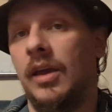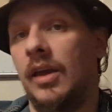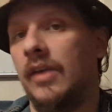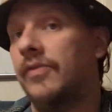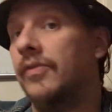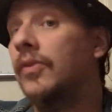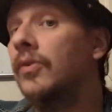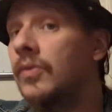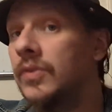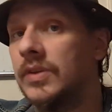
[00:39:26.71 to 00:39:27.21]

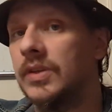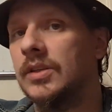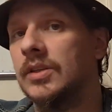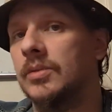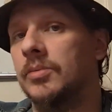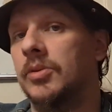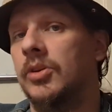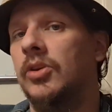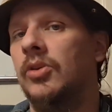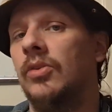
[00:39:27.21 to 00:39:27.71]
if you see
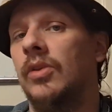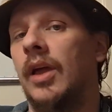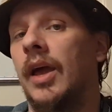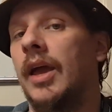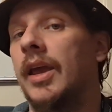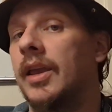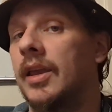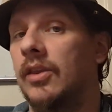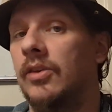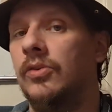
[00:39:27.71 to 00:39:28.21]
something you
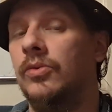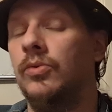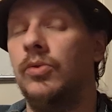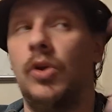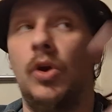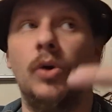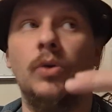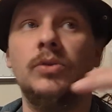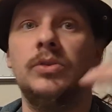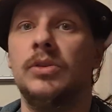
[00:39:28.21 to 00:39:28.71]
like and you
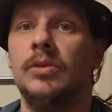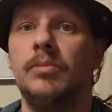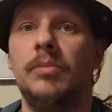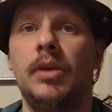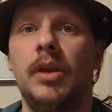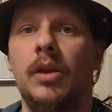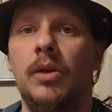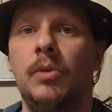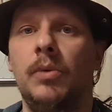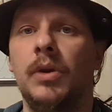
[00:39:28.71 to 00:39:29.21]
know
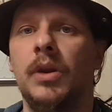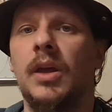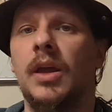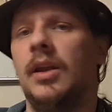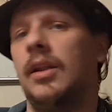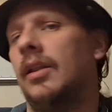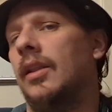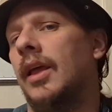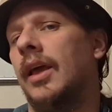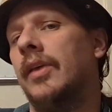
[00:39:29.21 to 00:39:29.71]
somebody who would kind
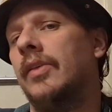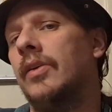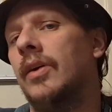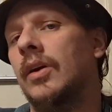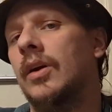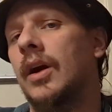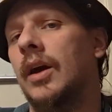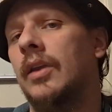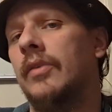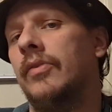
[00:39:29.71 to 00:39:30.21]
of like our
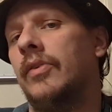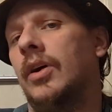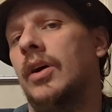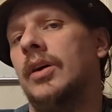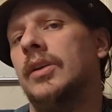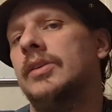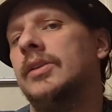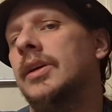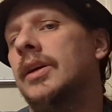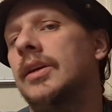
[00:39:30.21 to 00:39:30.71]
kind of
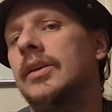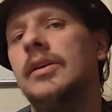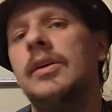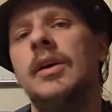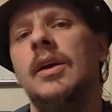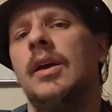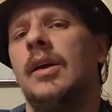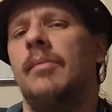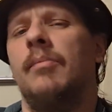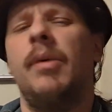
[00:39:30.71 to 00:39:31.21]
content,
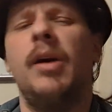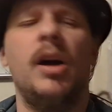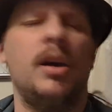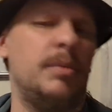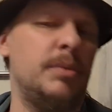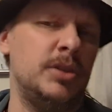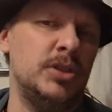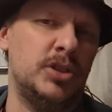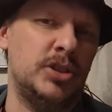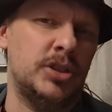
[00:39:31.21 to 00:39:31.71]
by all
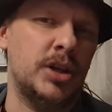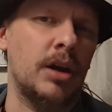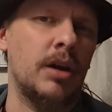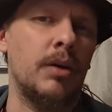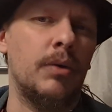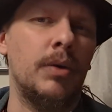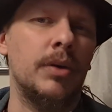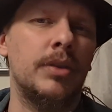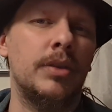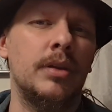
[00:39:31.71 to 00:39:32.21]
means, share
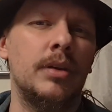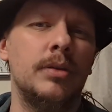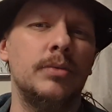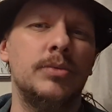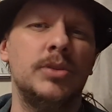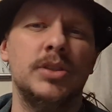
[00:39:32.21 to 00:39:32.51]
it with them.